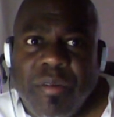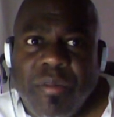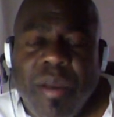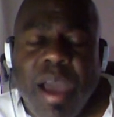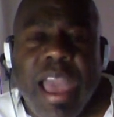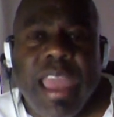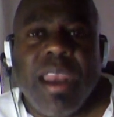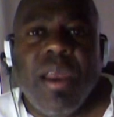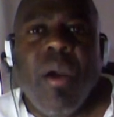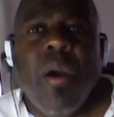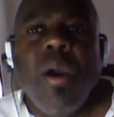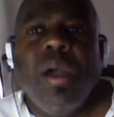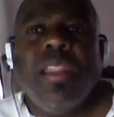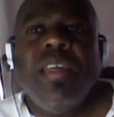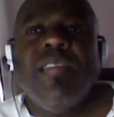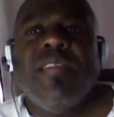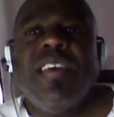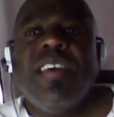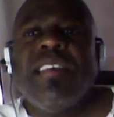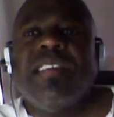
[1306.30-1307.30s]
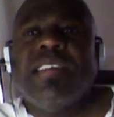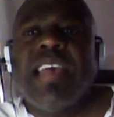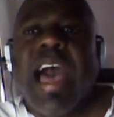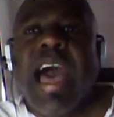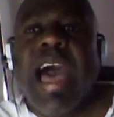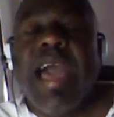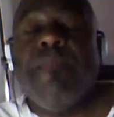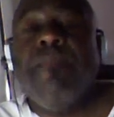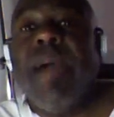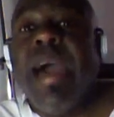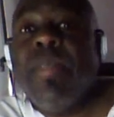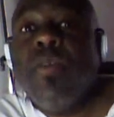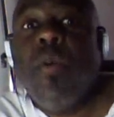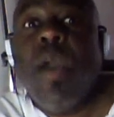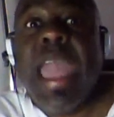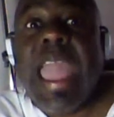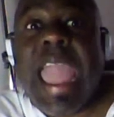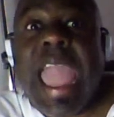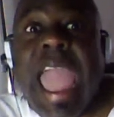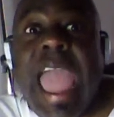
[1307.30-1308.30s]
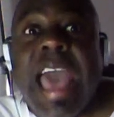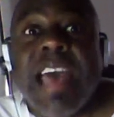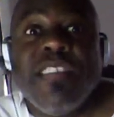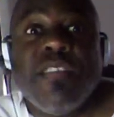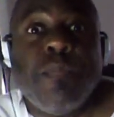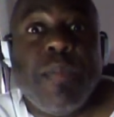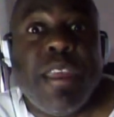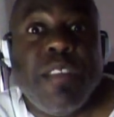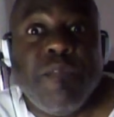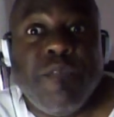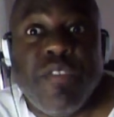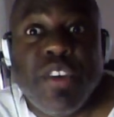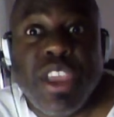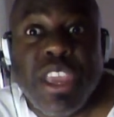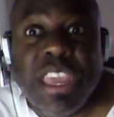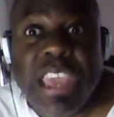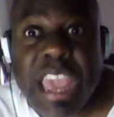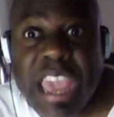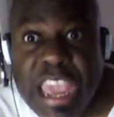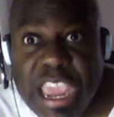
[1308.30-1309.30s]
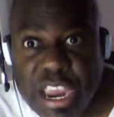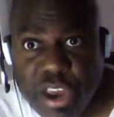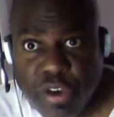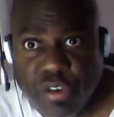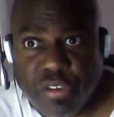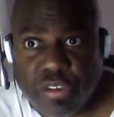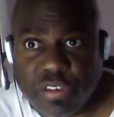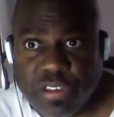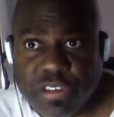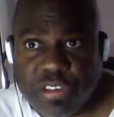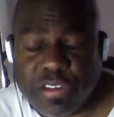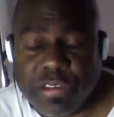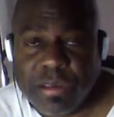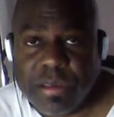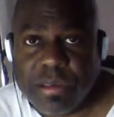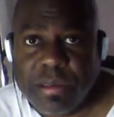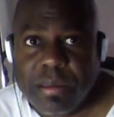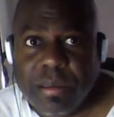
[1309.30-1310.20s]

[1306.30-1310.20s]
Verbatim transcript: Right? All of this, by the way, has been for years